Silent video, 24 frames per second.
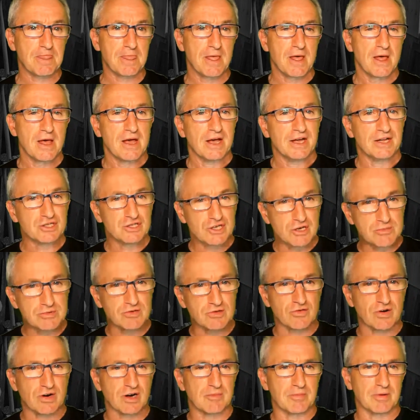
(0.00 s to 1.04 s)
In terms of
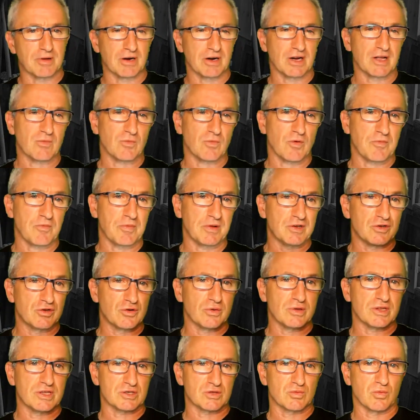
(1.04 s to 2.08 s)
credibility, we've been
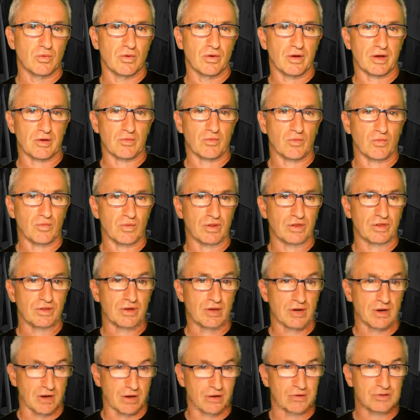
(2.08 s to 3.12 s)
doing this work with
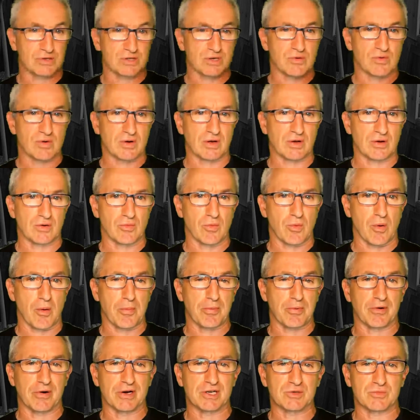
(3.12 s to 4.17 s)
close
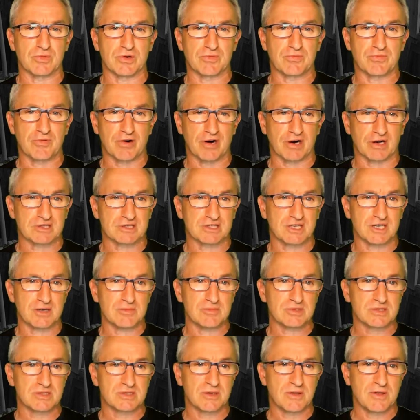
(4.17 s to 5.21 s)
cooperation with product
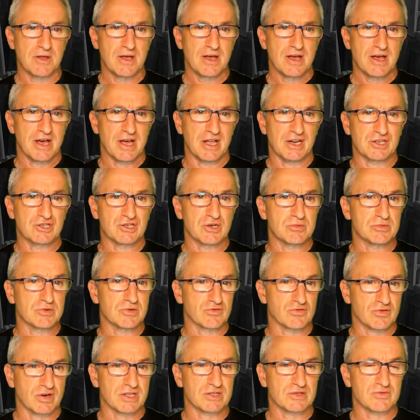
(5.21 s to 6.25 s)
teams. And in terms of
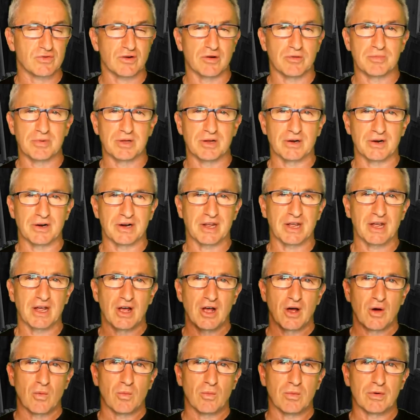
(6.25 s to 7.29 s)
transferability,
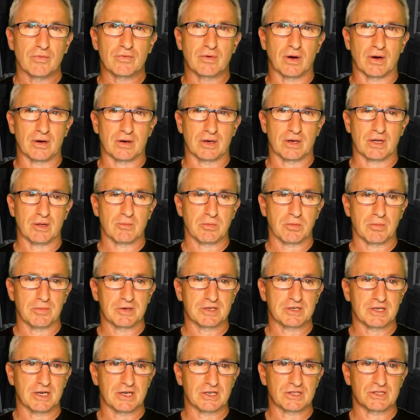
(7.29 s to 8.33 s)
we've got
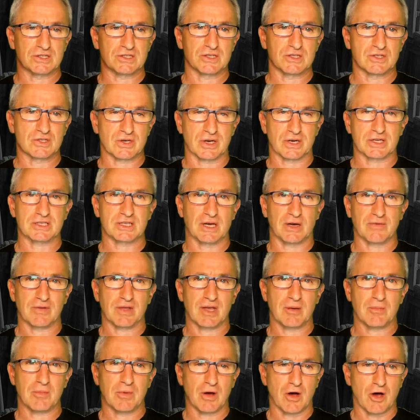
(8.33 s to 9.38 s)
implementations in Jix
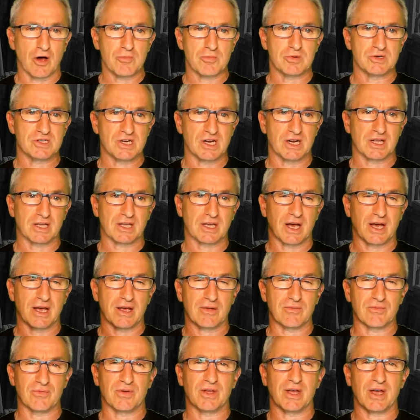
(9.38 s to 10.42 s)
RVM, OpenJDK,
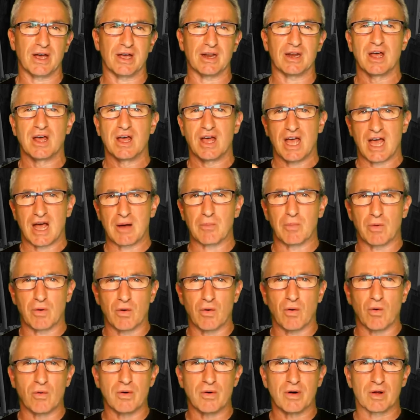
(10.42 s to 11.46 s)
and V8. And we're
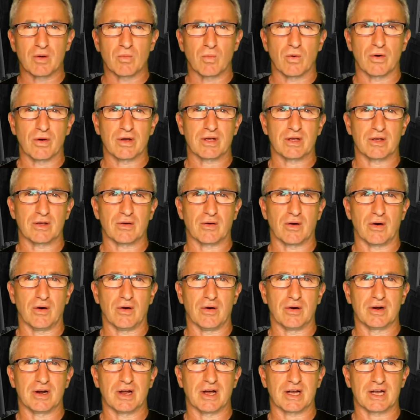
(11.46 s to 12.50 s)
already working
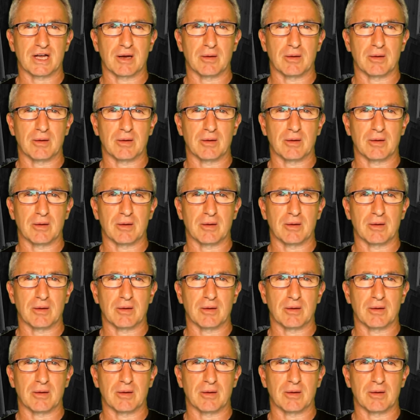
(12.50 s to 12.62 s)
on a couple